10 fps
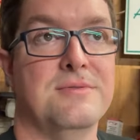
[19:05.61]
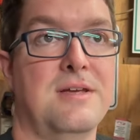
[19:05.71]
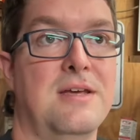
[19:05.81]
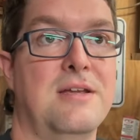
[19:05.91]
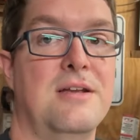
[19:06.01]

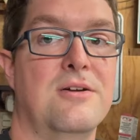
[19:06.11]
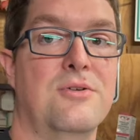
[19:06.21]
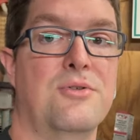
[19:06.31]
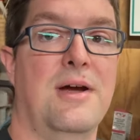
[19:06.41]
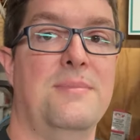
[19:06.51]
and I'll
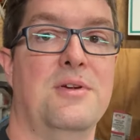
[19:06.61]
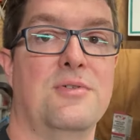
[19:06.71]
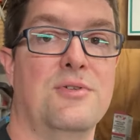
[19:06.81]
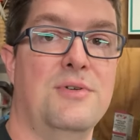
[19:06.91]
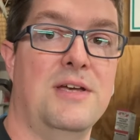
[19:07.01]
go grab the
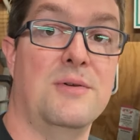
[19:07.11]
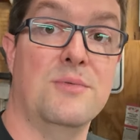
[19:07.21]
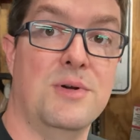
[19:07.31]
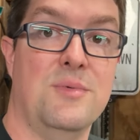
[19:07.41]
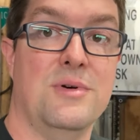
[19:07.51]
crew, and
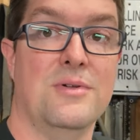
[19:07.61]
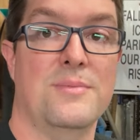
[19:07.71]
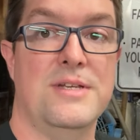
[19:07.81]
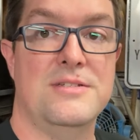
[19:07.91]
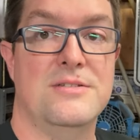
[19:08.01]
we will
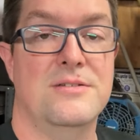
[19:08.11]
be